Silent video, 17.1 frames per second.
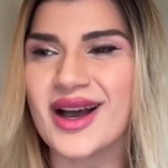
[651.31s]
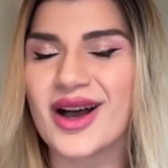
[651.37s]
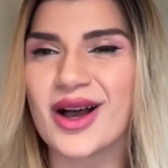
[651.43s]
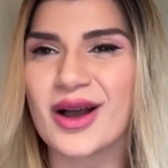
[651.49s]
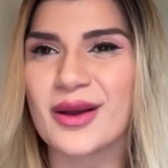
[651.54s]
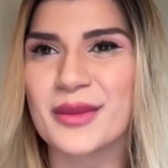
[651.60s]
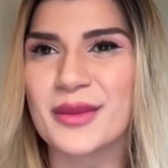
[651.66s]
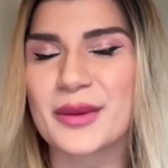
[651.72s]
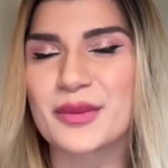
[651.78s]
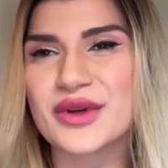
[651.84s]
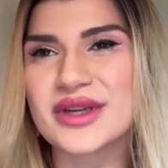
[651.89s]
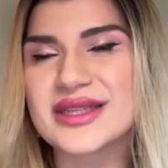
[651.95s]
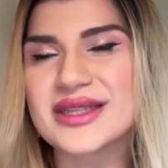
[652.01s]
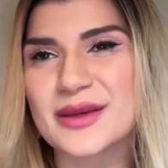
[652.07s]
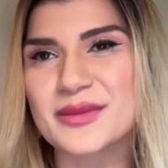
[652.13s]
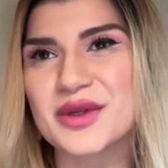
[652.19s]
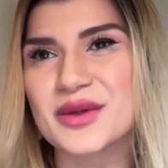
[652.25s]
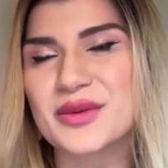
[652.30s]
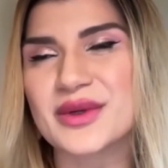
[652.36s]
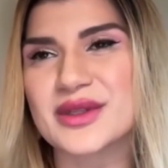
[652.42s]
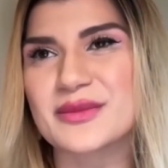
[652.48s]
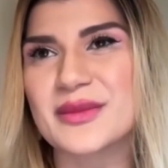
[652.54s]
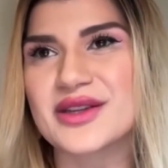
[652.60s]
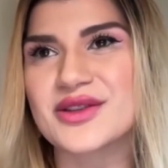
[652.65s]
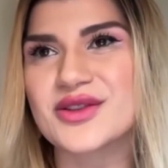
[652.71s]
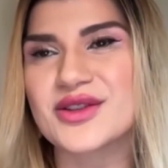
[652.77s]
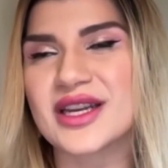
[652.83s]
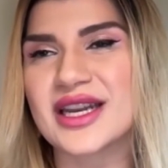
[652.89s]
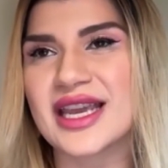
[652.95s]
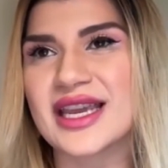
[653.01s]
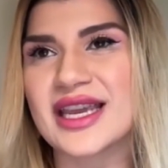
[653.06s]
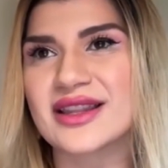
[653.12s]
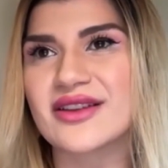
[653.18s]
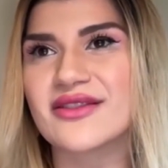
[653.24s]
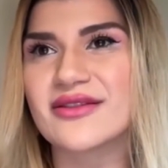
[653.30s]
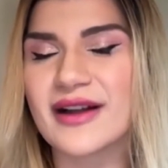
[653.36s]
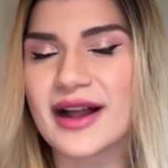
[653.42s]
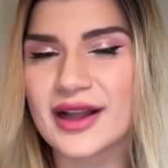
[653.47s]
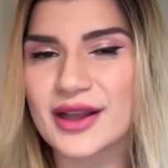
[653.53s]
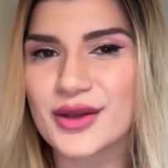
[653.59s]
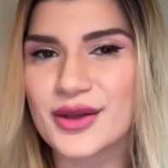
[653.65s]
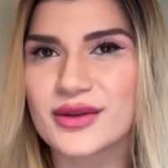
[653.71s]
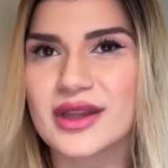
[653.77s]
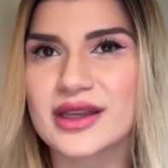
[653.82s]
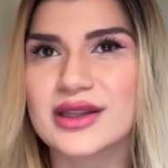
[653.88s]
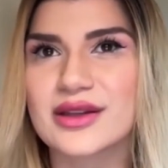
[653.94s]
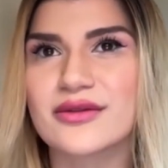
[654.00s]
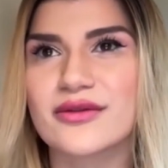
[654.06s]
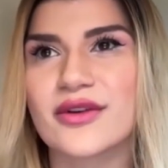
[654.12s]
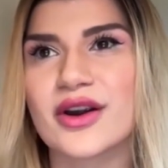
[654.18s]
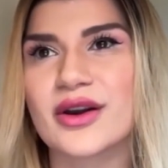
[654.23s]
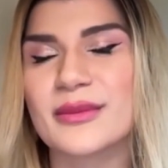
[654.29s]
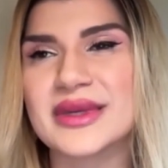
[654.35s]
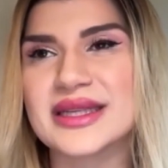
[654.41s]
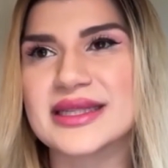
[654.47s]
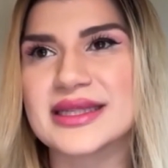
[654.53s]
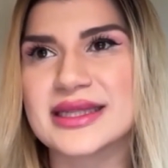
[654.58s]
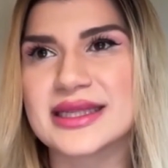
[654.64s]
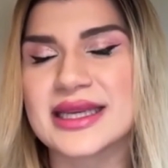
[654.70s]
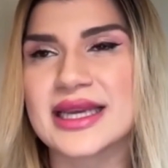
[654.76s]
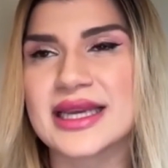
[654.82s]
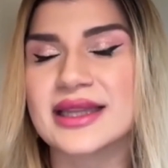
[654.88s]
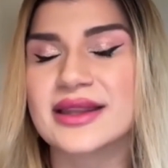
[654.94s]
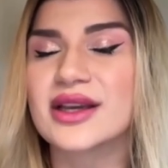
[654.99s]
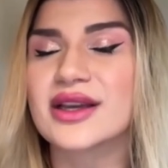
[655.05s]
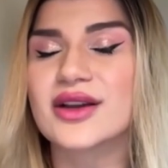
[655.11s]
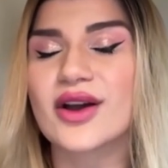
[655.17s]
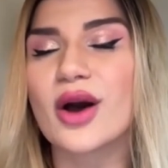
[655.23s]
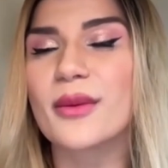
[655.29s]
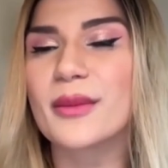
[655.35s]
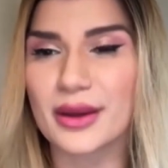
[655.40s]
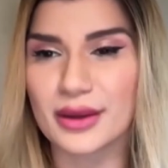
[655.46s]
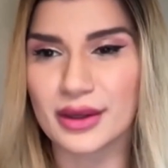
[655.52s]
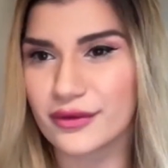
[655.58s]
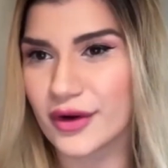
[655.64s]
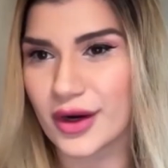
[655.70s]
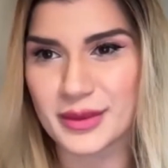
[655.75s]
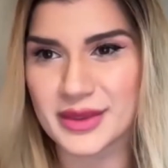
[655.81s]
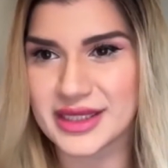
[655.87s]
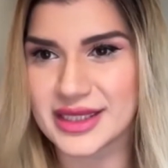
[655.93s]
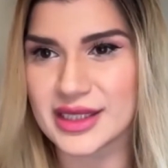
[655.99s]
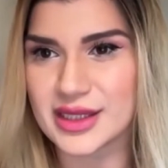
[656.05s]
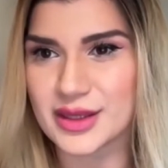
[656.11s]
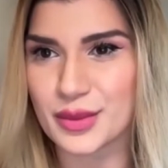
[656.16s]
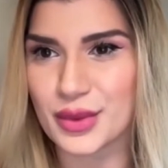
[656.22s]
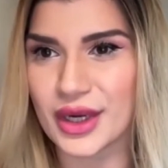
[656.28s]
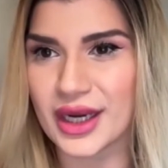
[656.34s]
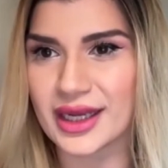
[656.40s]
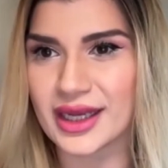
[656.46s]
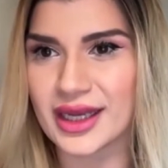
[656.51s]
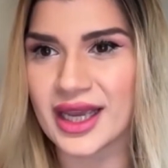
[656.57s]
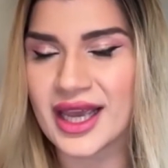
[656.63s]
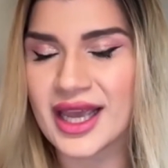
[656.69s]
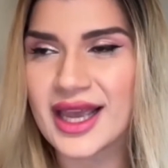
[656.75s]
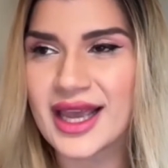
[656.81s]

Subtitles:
My preceptor was mentioning the value that the compounding pharmacies bring.